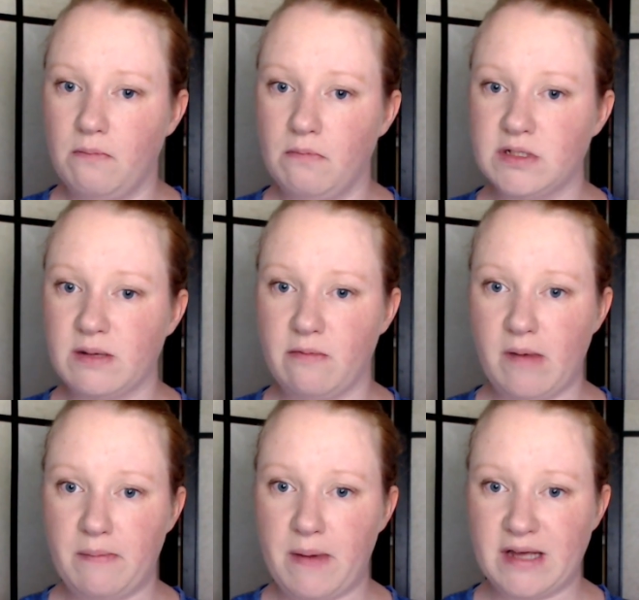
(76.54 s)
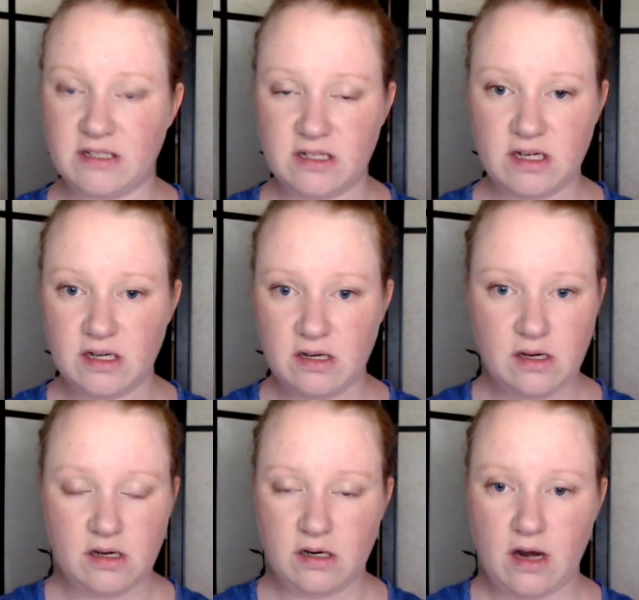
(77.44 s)
some of my best
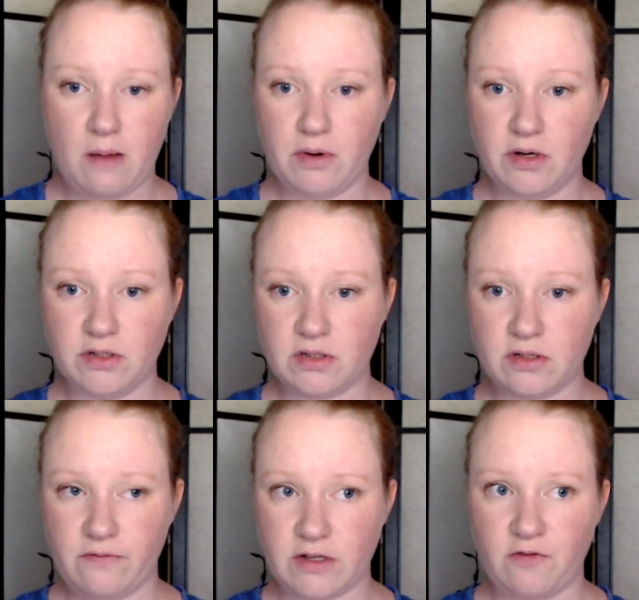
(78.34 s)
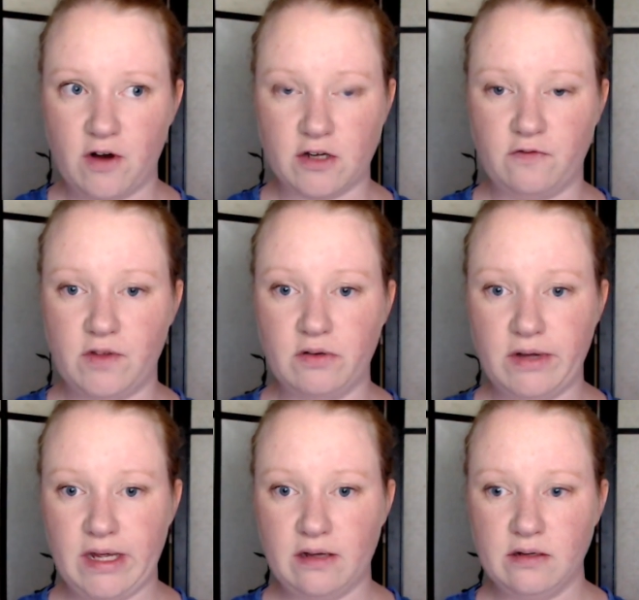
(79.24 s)
numbers as far as
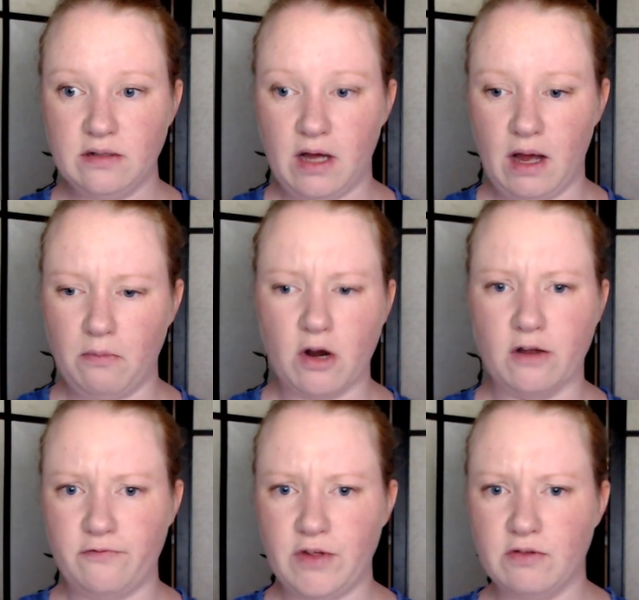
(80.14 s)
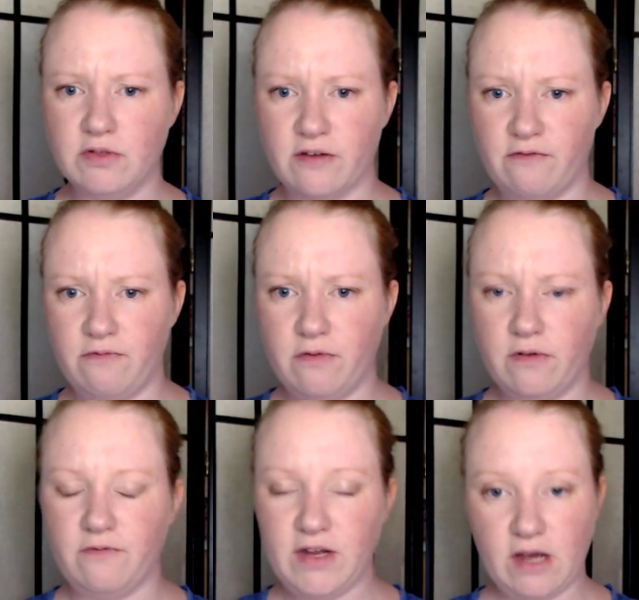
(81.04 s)
viewing or views of
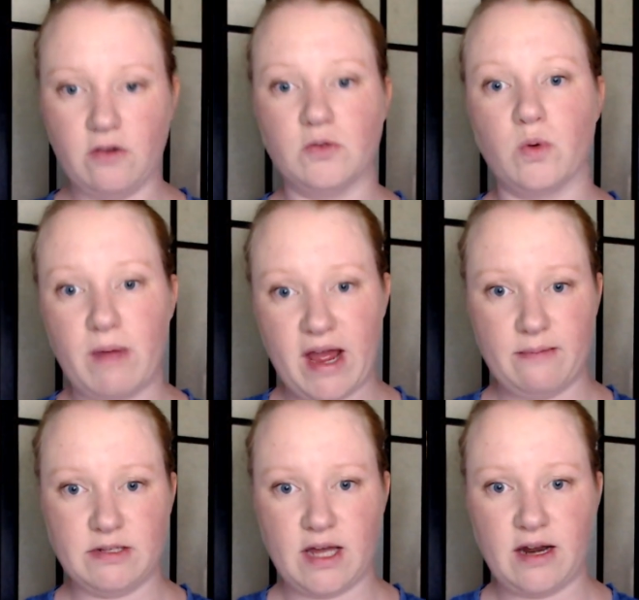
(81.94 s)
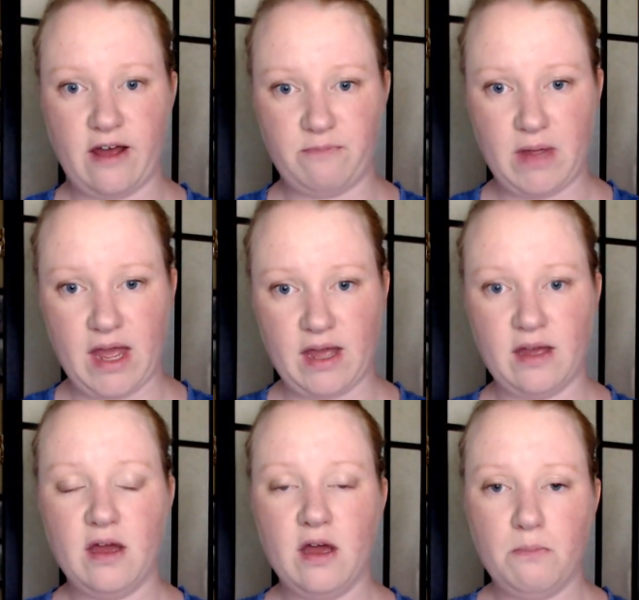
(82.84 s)
videos were my Amazon FBA
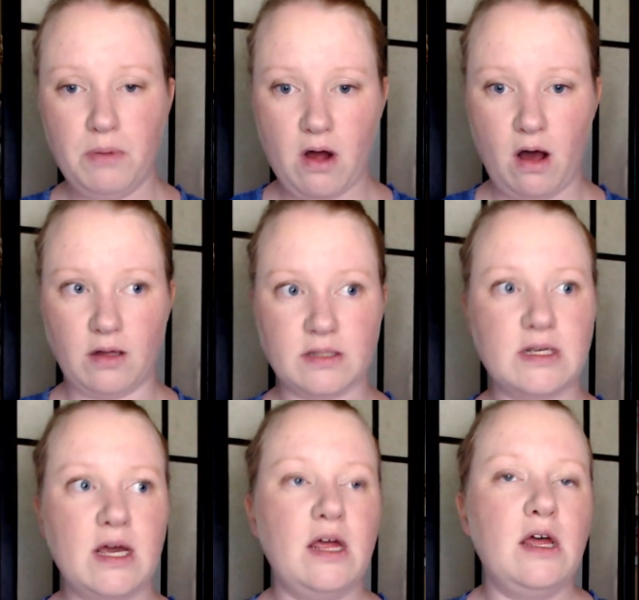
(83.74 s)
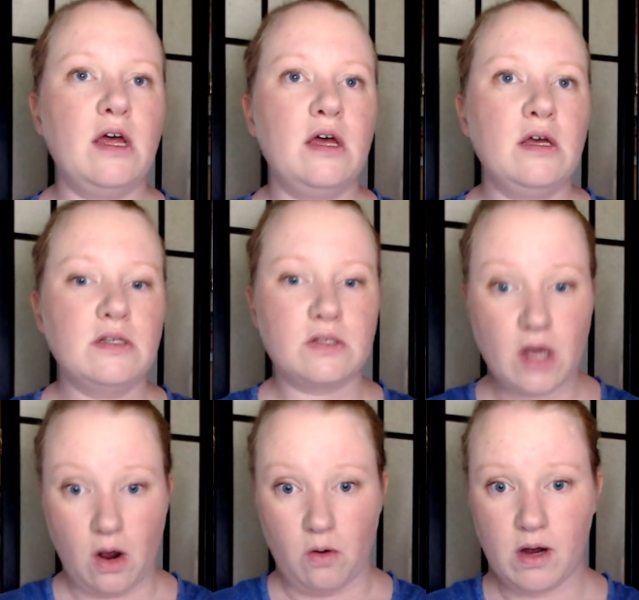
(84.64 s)
book hauls.
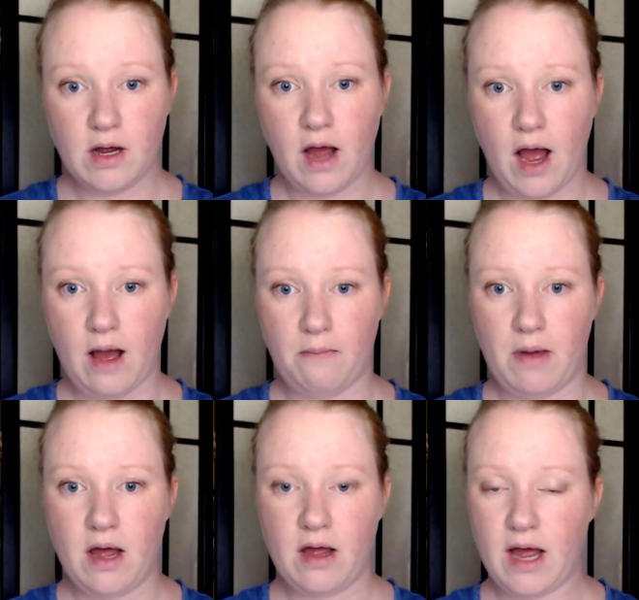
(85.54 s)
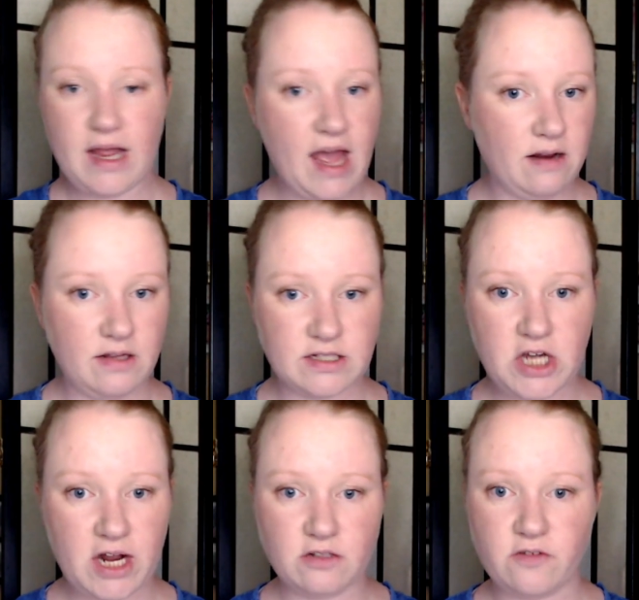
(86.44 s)
So again, this
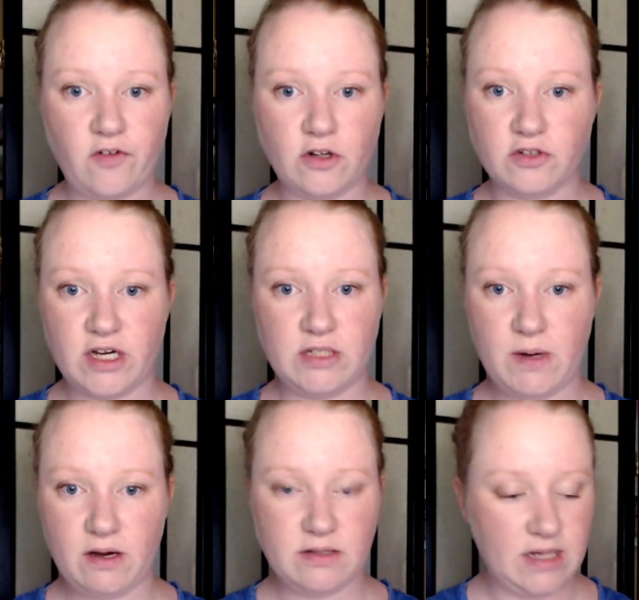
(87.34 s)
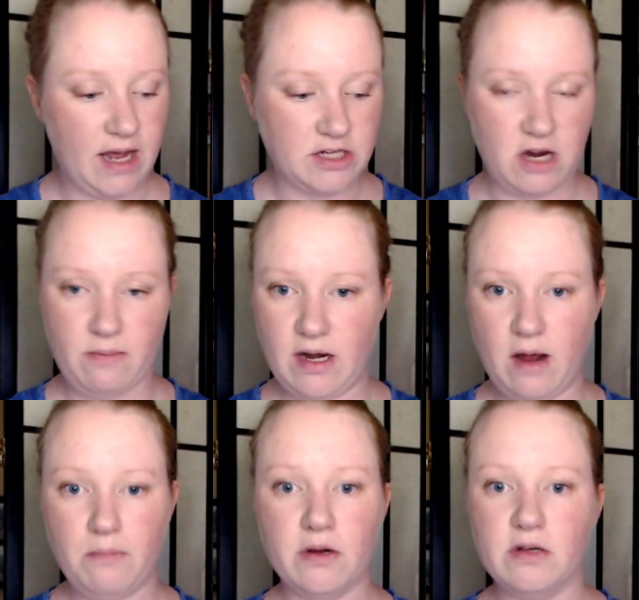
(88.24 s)
channel is full transparency. I share my
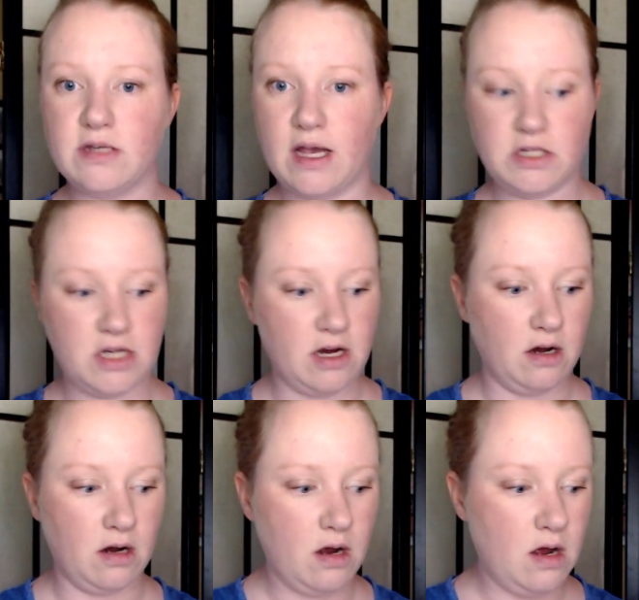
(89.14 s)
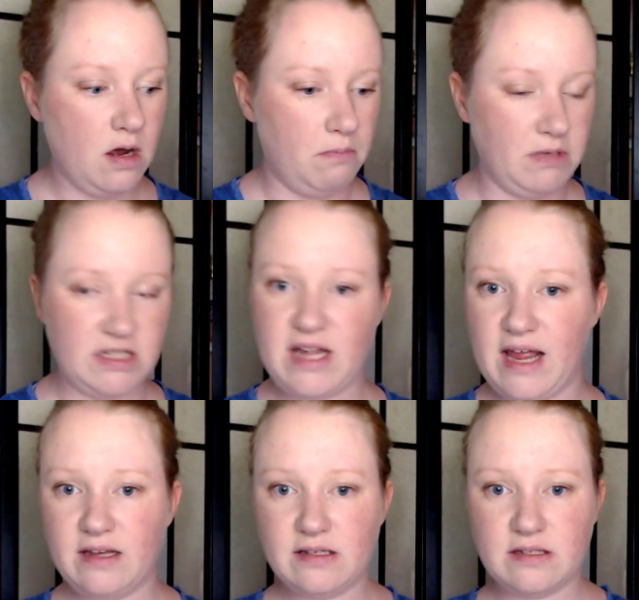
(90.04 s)
numbers, I share
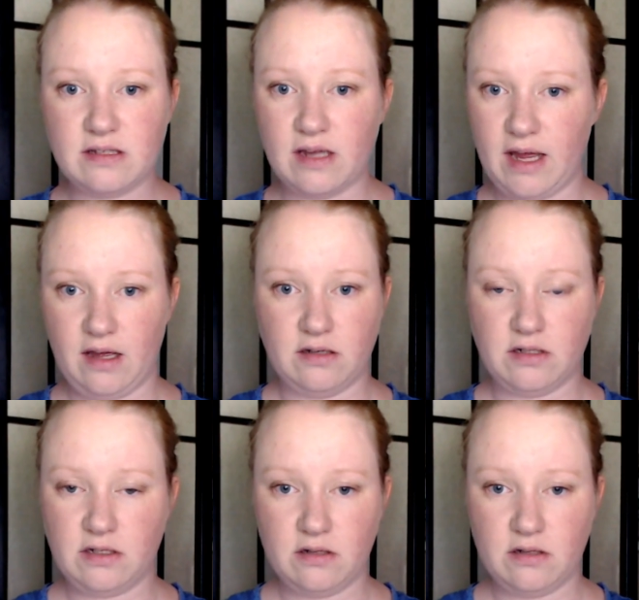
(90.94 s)
mistakes and